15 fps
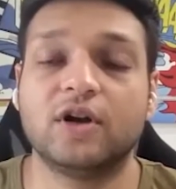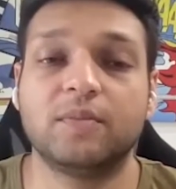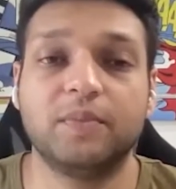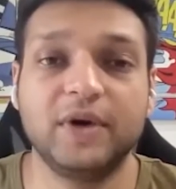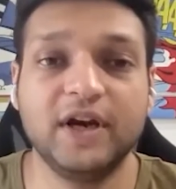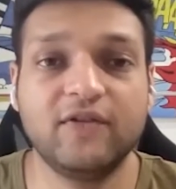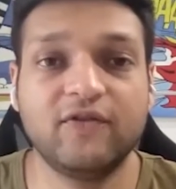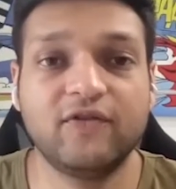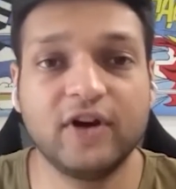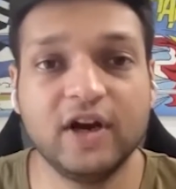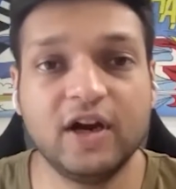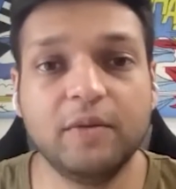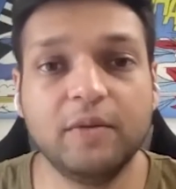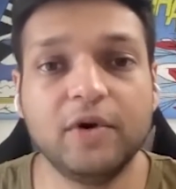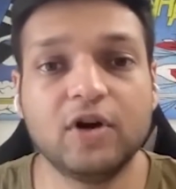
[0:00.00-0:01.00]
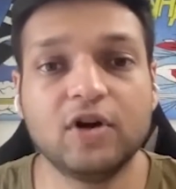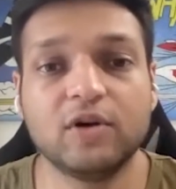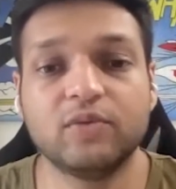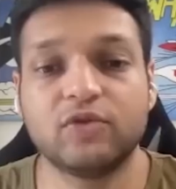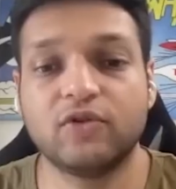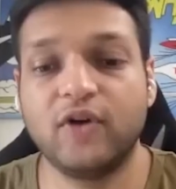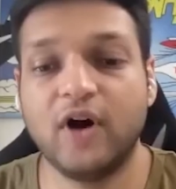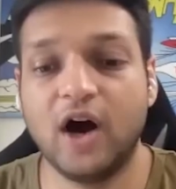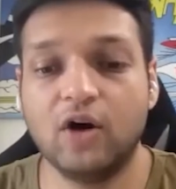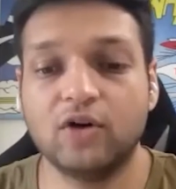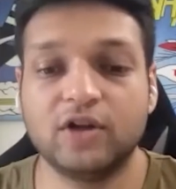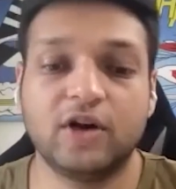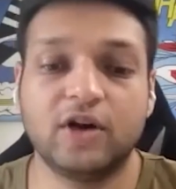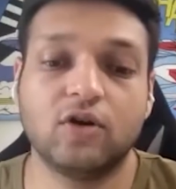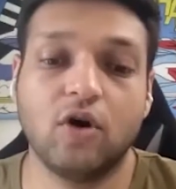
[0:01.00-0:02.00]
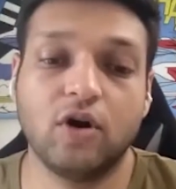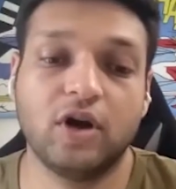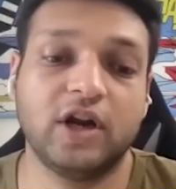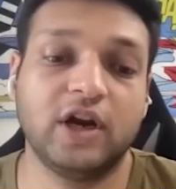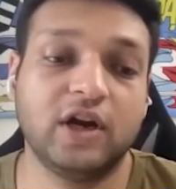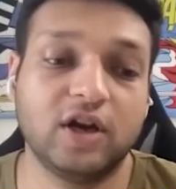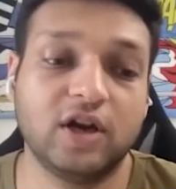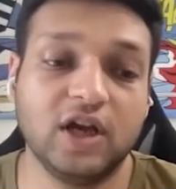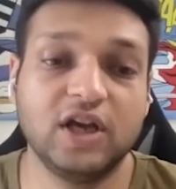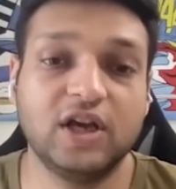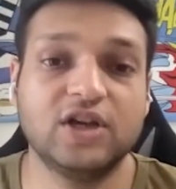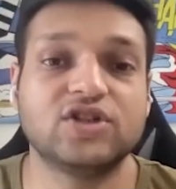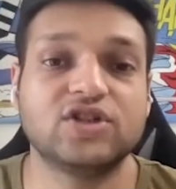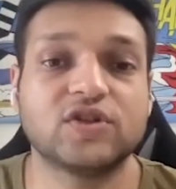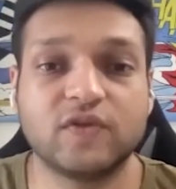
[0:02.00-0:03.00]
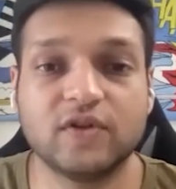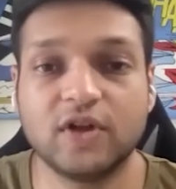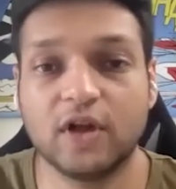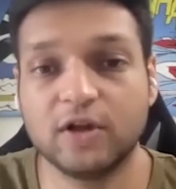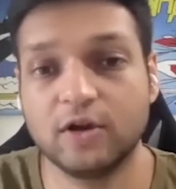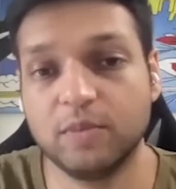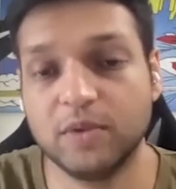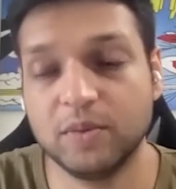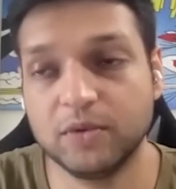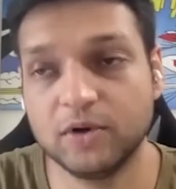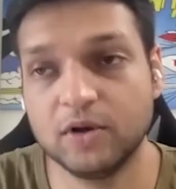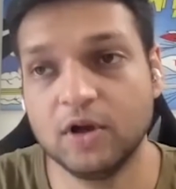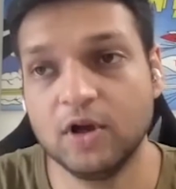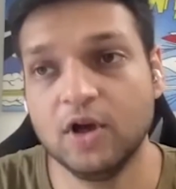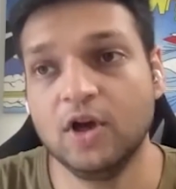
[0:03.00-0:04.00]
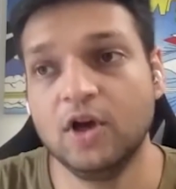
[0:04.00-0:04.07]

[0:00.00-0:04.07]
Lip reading: complete freedom in terms of how that content engages with other people.